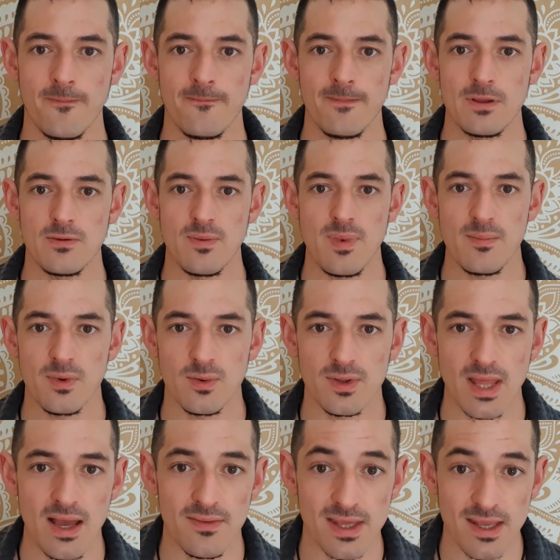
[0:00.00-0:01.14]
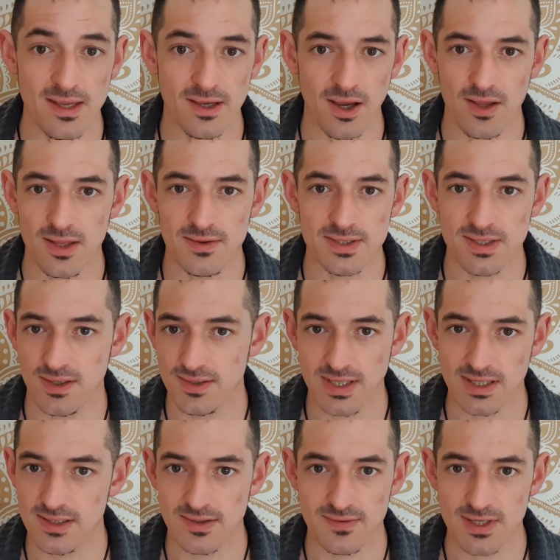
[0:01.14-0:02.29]
And remember, without the ego, there is no
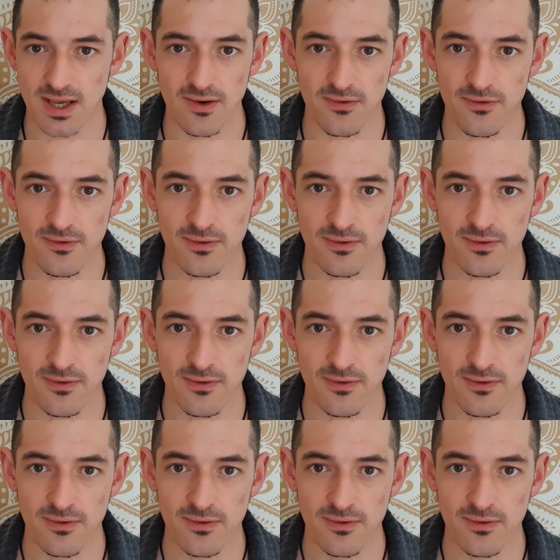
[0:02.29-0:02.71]
sense of self.